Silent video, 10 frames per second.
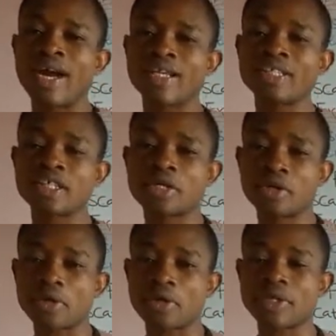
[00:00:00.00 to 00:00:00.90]
and the
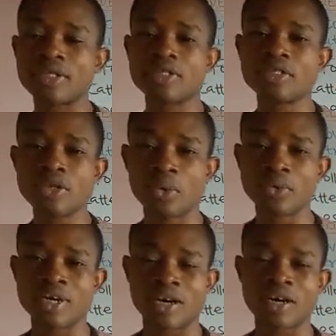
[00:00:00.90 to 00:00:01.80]
core is known